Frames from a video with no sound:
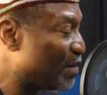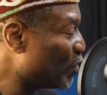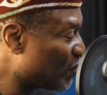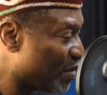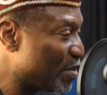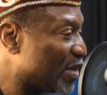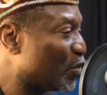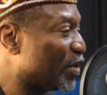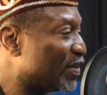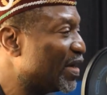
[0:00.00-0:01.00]
I'm not familiar
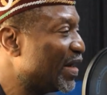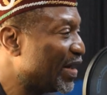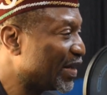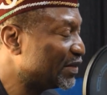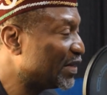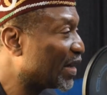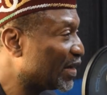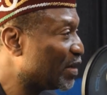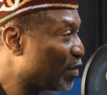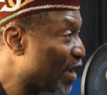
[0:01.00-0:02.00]
with
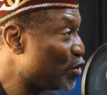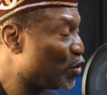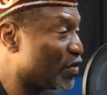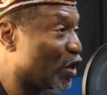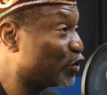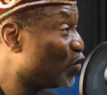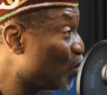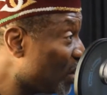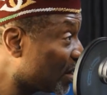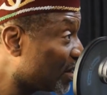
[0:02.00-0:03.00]
exactly, but I know that a lot
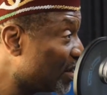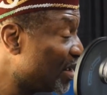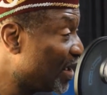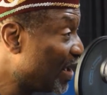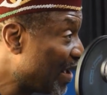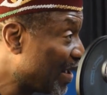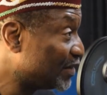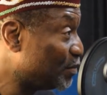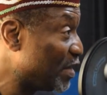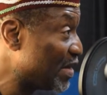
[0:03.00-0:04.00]
of work
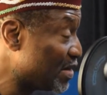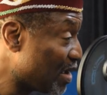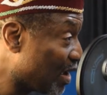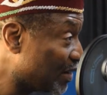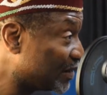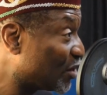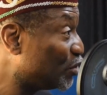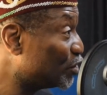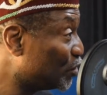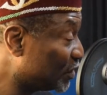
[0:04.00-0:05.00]
has been done,
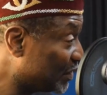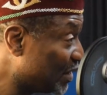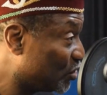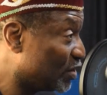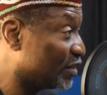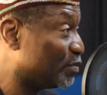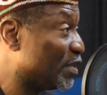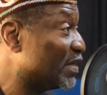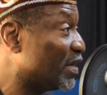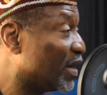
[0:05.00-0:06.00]
consultation has
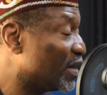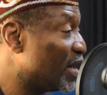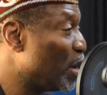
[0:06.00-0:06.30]
been done,